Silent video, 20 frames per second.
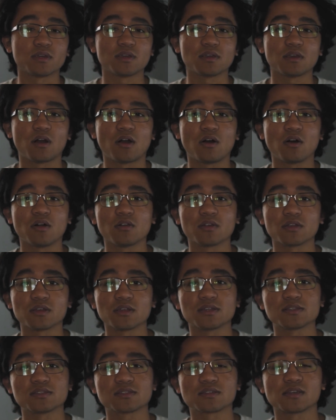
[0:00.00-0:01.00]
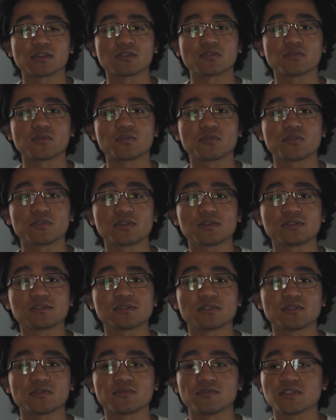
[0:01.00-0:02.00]
all each get through things
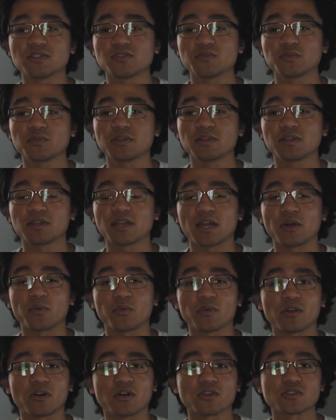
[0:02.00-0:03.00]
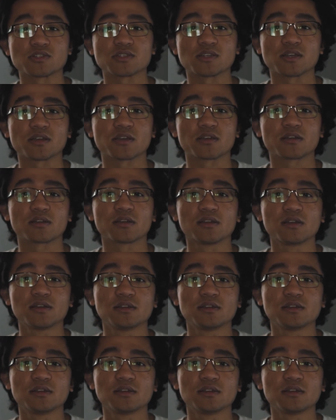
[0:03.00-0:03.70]
individually, and how we all share